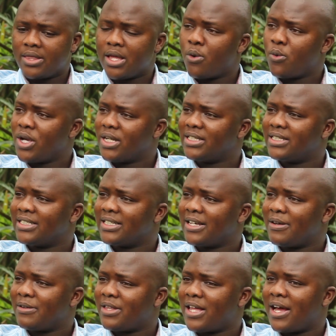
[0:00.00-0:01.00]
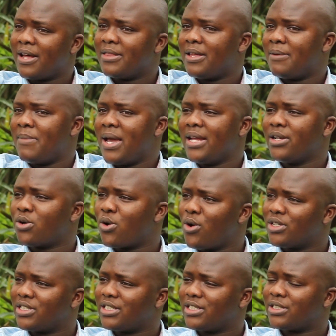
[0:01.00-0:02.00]
weeds, the main
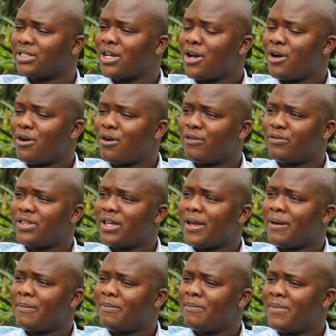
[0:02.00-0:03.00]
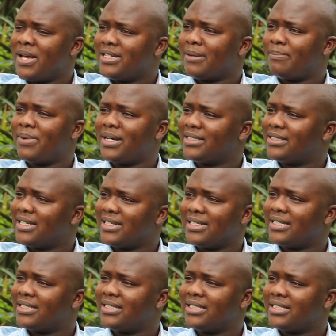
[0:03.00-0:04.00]
causes of the major pests and
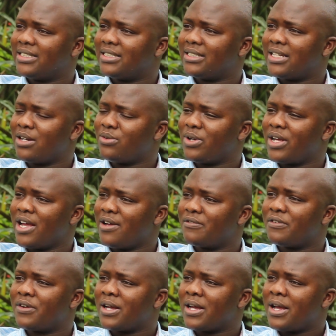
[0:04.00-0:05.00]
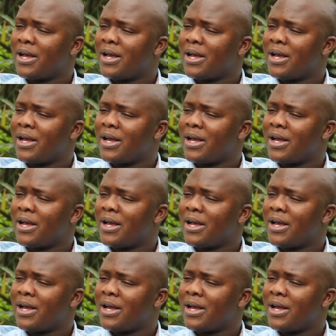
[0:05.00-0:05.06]
diseases that we have.